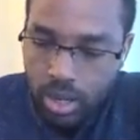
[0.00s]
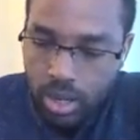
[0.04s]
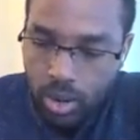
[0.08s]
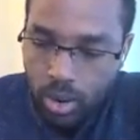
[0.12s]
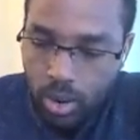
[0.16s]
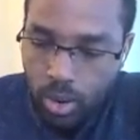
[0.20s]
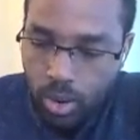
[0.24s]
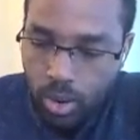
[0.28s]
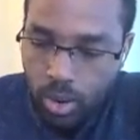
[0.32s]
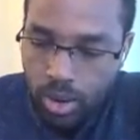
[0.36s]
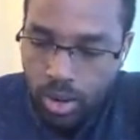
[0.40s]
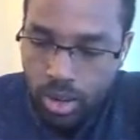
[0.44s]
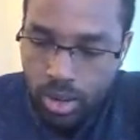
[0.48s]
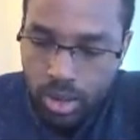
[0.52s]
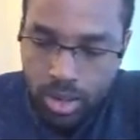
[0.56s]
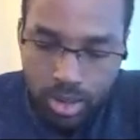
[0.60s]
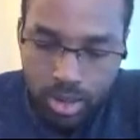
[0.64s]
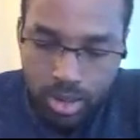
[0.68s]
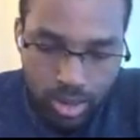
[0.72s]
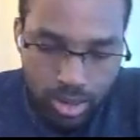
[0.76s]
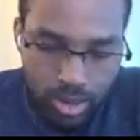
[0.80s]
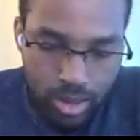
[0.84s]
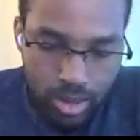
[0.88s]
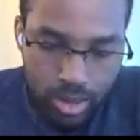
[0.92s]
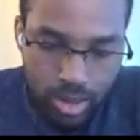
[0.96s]
or
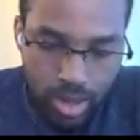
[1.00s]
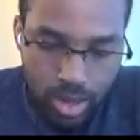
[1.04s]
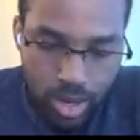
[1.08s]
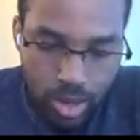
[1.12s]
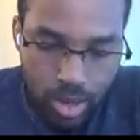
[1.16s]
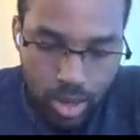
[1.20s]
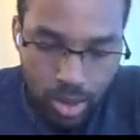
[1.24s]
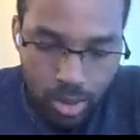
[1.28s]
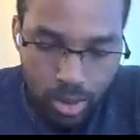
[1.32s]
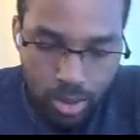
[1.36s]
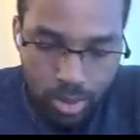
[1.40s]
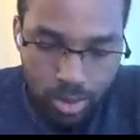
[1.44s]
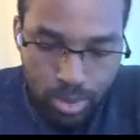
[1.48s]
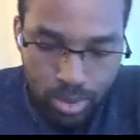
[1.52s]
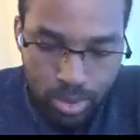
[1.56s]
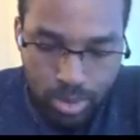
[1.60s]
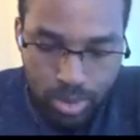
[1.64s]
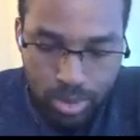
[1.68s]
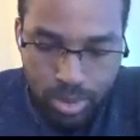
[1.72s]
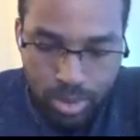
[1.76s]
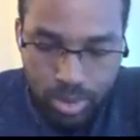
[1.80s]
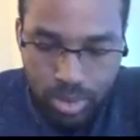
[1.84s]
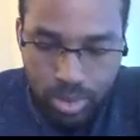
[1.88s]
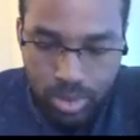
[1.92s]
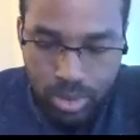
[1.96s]
no,
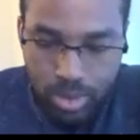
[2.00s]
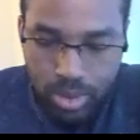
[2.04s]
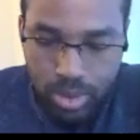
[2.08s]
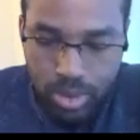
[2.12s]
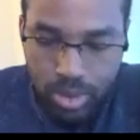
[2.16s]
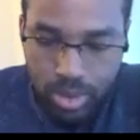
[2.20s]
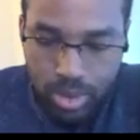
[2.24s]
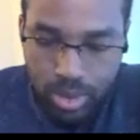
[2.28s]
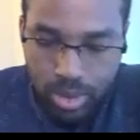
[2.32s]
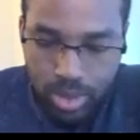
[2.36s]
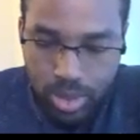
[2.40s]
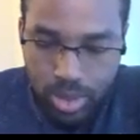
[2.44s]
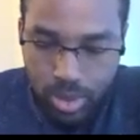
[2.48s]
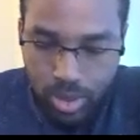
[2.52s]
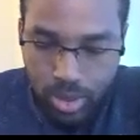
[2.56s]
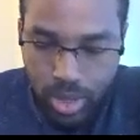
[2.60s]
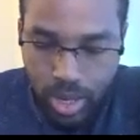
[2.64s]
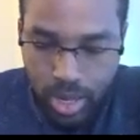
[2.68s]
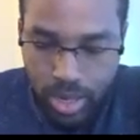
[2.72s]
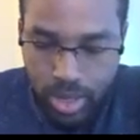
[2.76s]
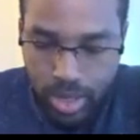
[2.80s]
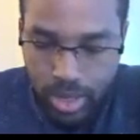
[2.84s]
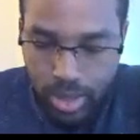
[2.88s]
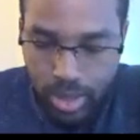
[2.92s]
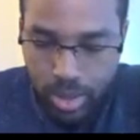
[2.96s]
do
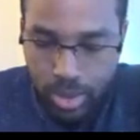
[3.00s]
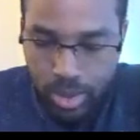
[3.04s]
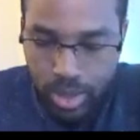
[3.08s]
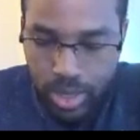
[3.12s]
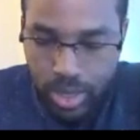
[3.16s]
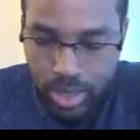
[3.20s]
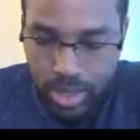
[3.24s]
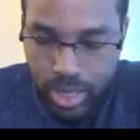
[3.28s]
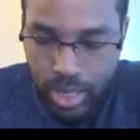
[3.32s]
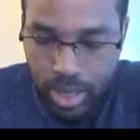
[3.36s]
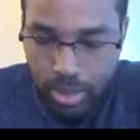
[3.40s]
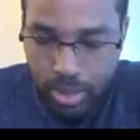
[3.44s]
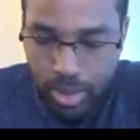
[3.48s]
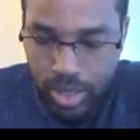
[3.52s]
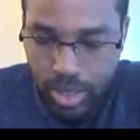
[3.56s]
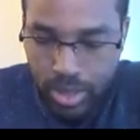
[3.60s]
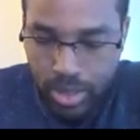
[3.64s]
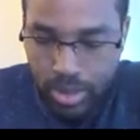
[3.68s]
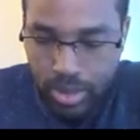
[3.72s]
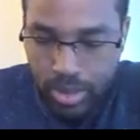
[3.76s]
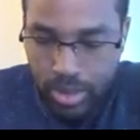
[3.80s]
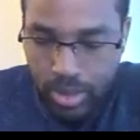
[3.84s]
not include this element.